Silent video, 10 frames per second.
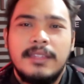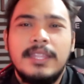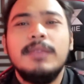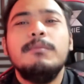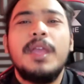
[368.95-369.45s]

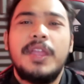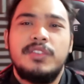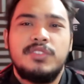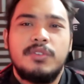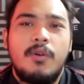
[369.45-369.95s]
the
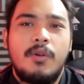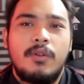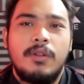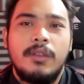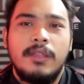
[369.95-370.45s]
image
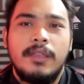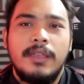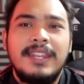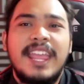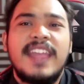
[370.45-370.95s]
or
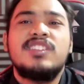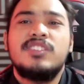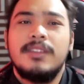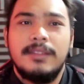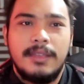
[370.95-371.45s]
the
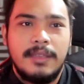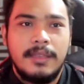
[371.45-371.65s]
action